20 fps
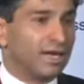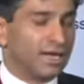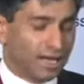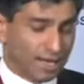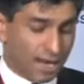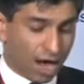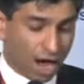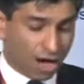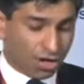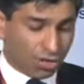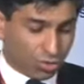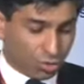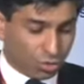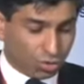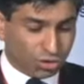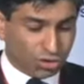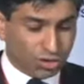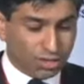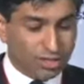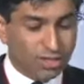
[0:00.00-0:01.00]
are
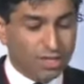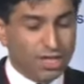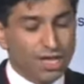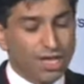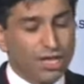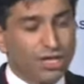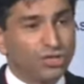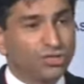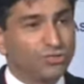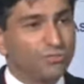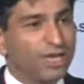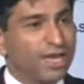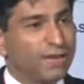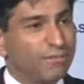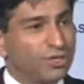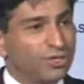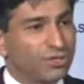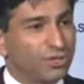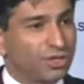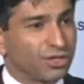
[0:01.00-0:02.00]
crucial to be
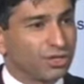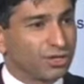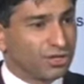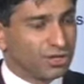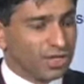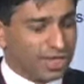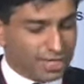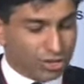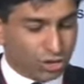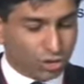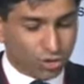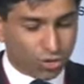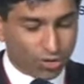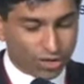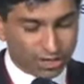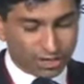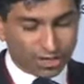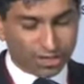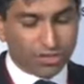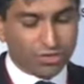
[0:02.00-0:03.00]
able to
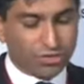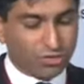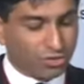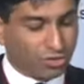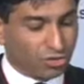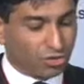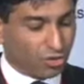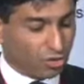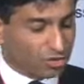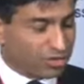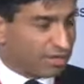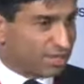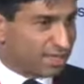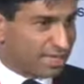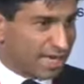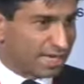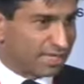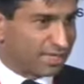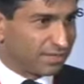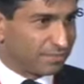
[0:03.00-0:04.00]
ensuring the continued growth in
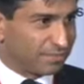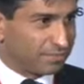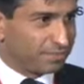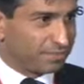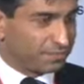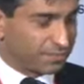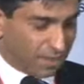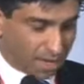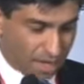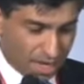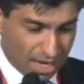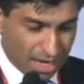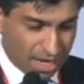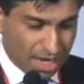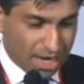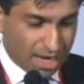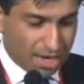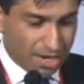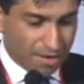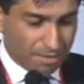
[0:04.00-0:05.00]
the sector.
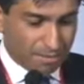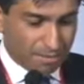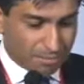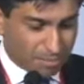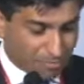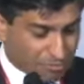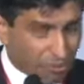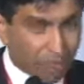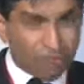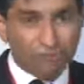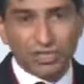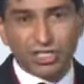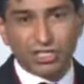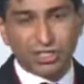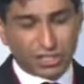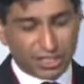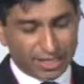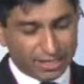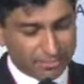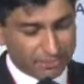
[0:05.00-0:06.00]
Before
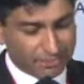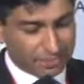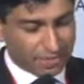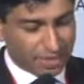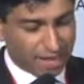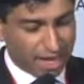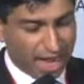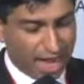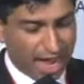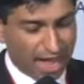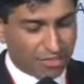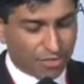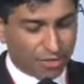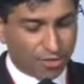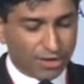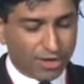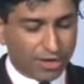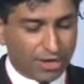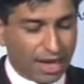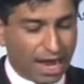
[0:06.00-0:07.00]
finishing, I
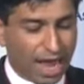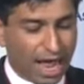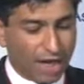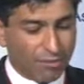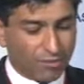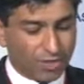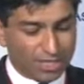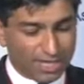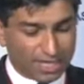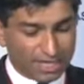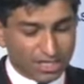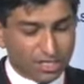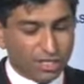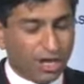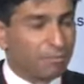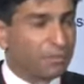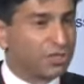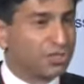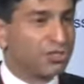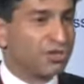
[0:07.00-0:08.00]
thought I would take
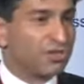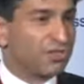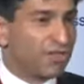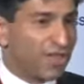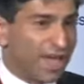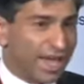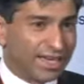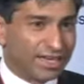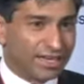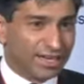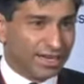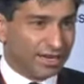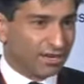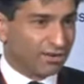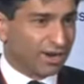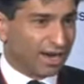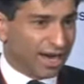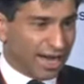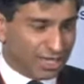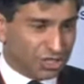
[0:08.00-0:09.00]
this opportunity to thank
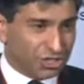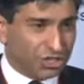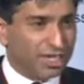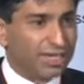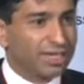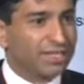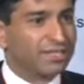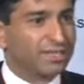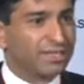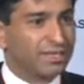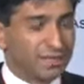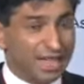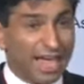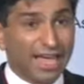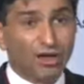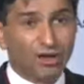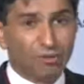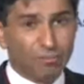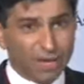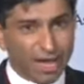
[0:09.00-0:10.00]

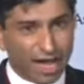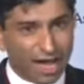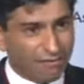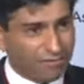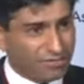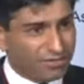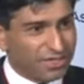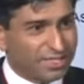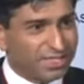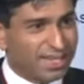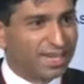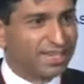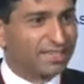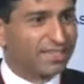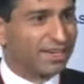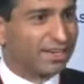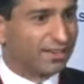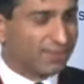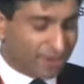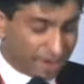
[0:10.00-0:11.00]
on behalf of the
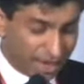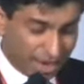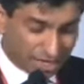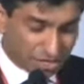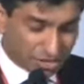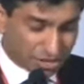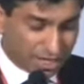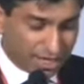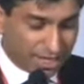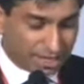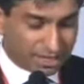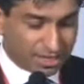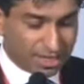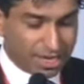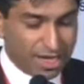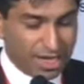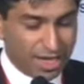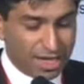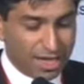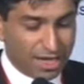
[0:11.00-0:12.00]
sector and congratulate
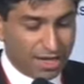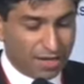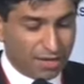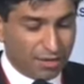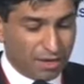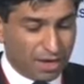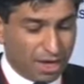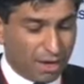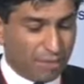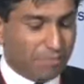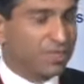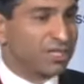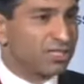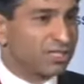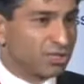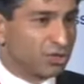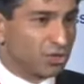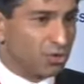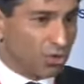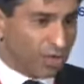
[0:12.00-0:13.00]

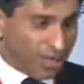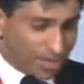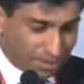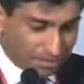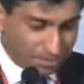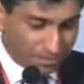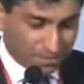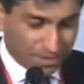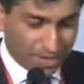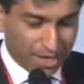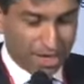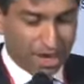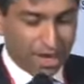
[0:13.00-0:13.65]
Minister Goyal